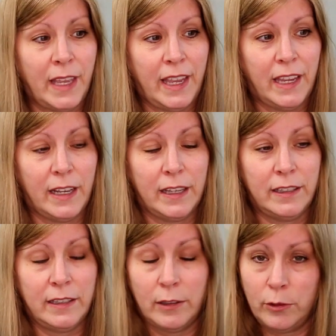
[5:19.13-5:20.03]

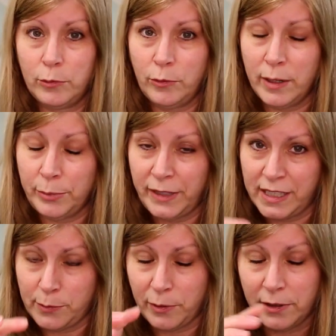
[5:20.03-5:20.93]
And one
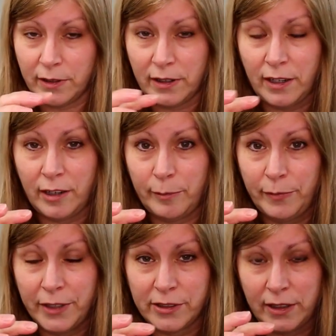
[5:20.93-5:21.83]
place where
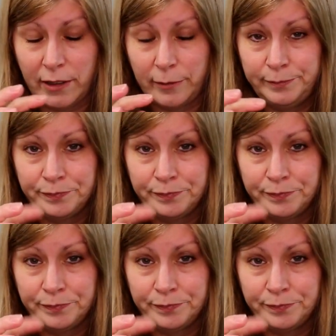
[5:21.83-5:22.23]
there's a